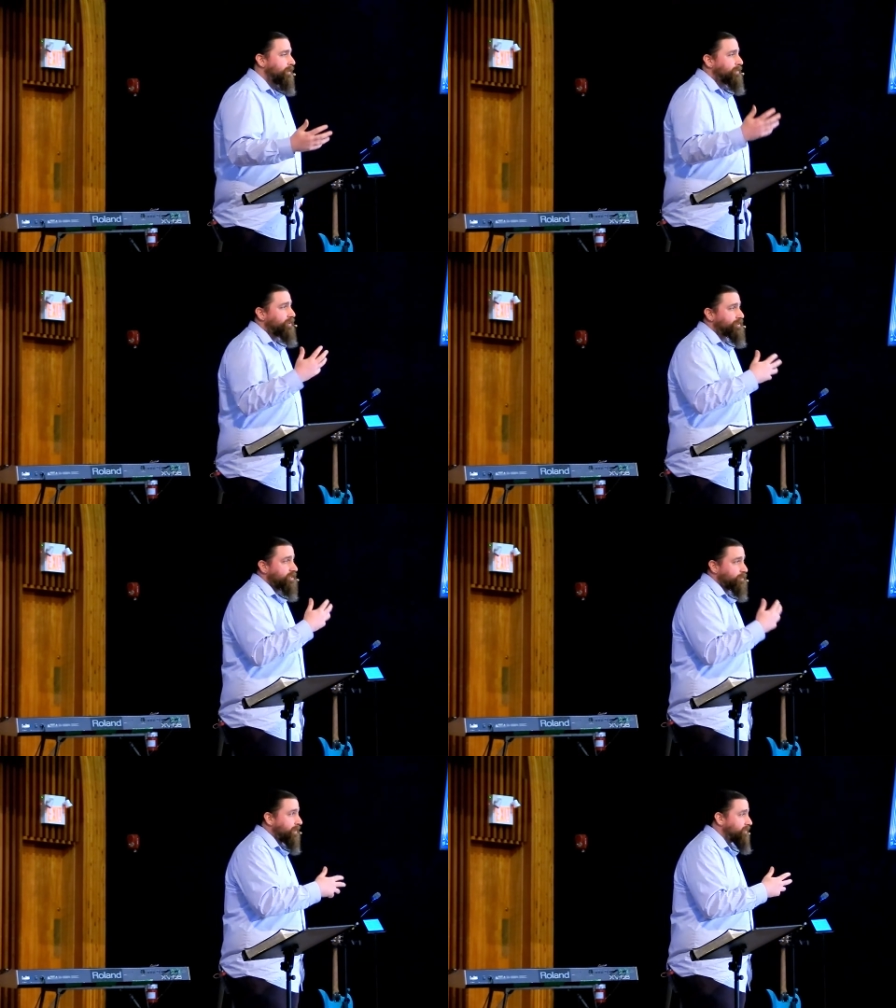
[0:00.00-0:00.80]
But those
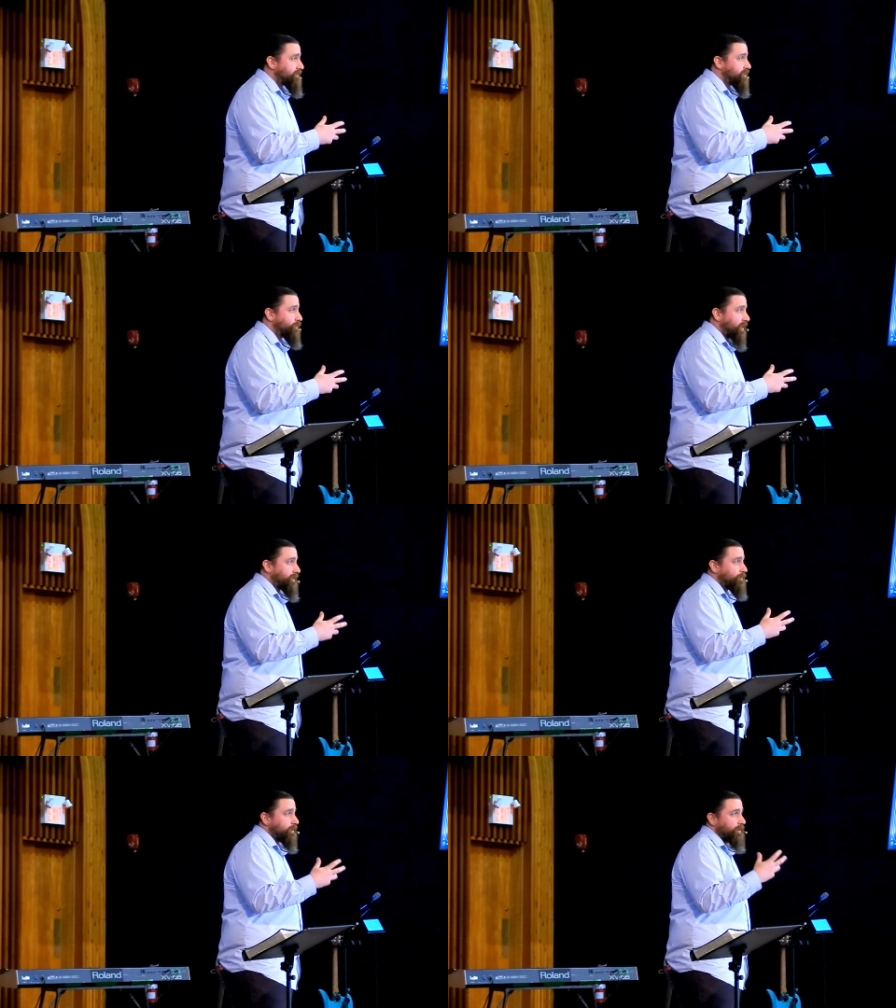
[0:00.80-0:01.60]
experiences, while
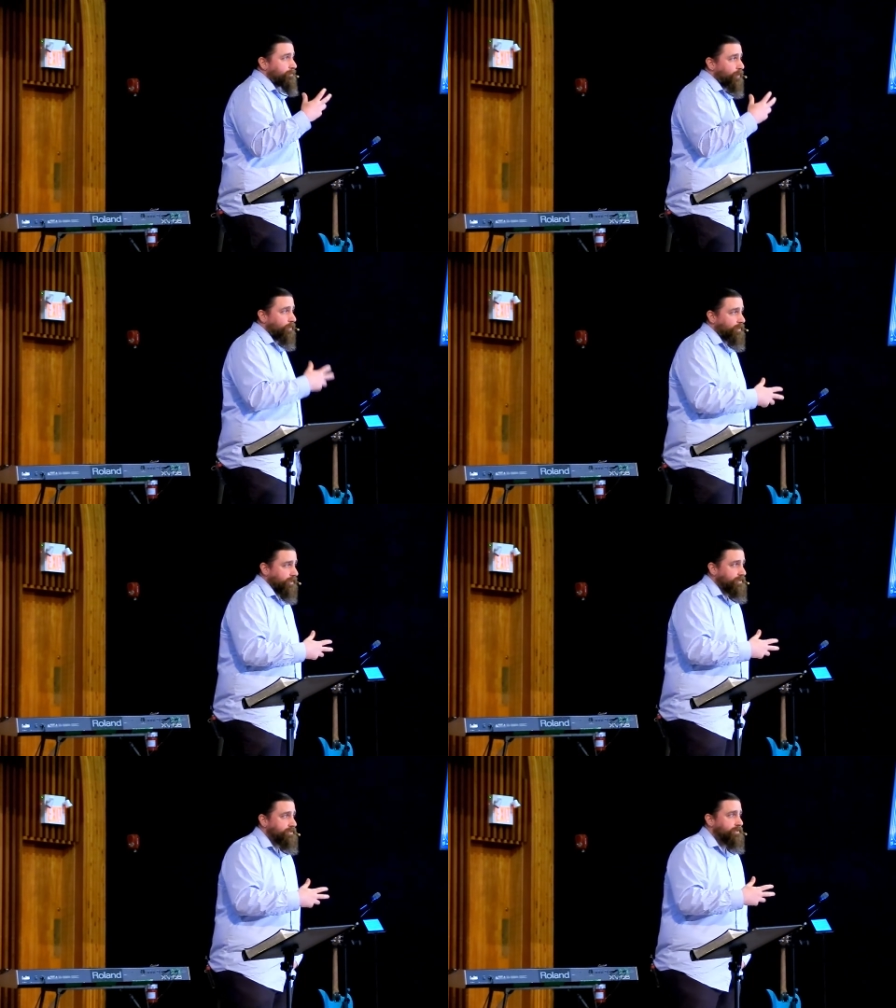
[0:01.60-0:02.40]
they were
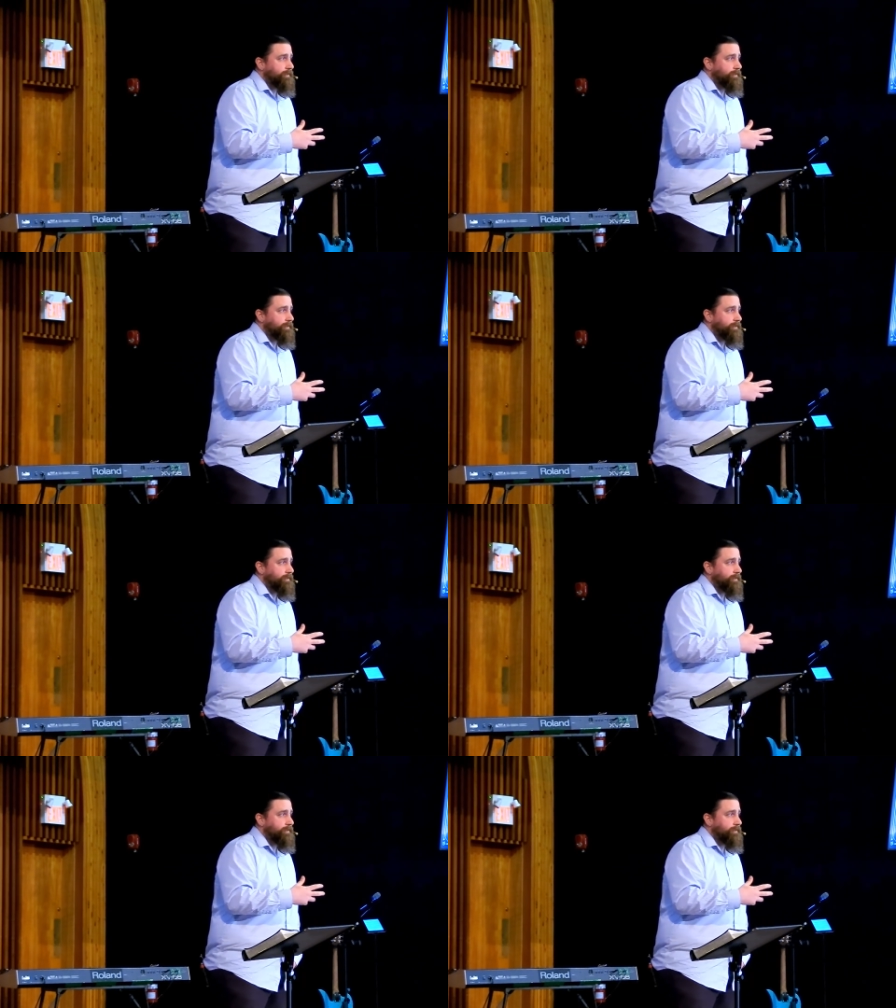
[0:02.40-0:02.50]
important,